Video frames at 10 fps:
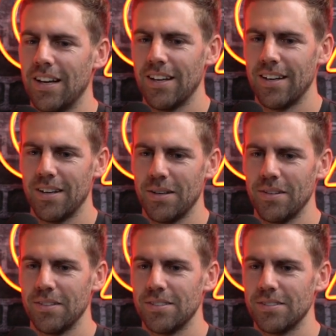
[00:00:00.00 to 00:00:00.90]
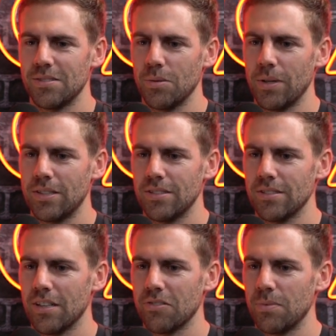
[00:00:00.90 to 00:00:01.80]
It's the
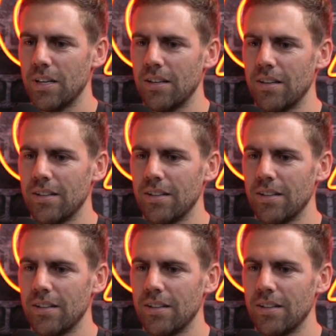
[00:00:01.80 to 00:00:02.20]
wettest I've played in,